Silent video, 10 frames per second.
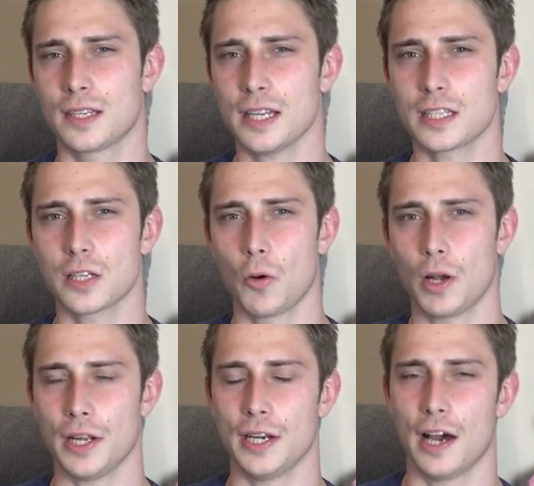That's
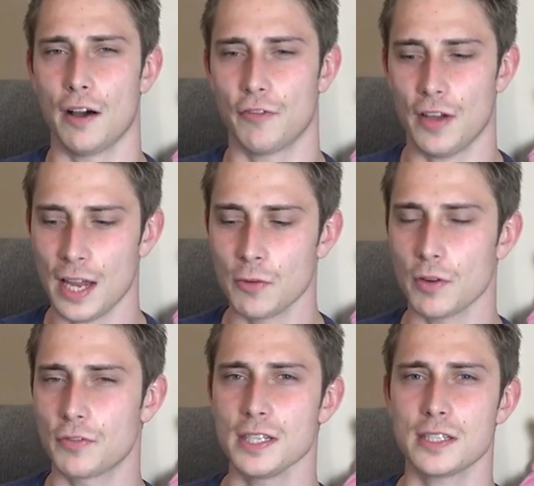totally enough. And
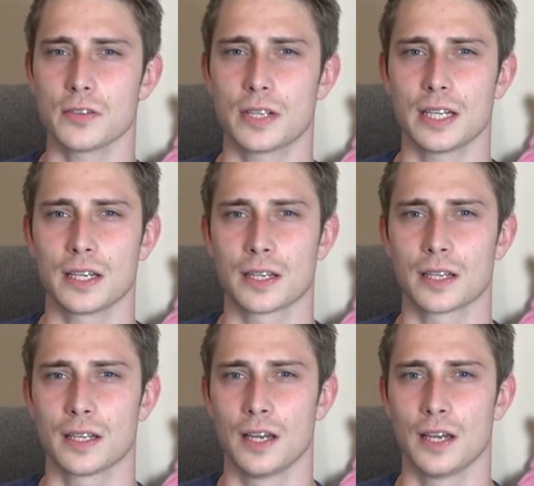with this you can